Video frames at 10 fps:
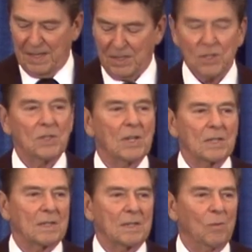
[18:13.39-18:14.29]
This is
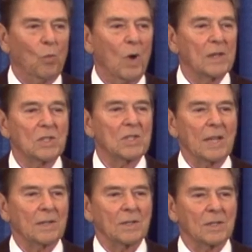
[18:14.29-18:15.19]
just one
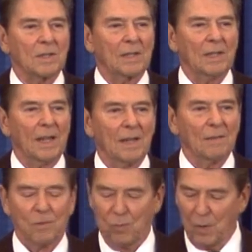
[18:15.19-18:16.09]
sentence at the end
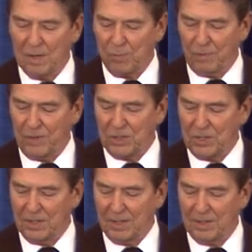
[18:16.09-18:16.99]
of one
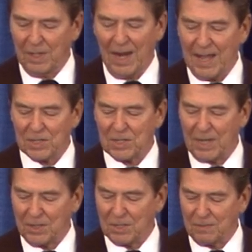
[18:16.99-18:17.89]
provision, the last
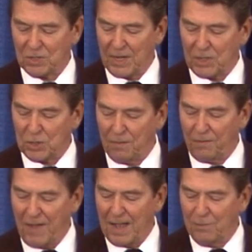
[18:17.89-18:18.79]
sentence of section
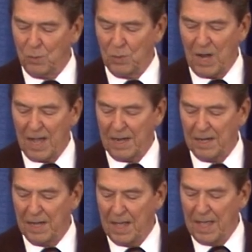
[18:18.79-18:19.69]

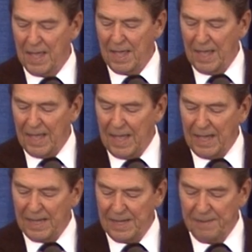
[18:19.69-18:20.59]

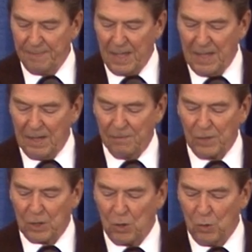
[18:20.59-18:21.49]
509A of
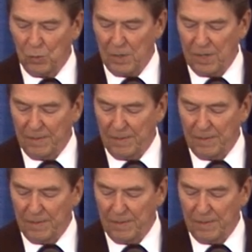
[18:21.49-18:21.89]
the code.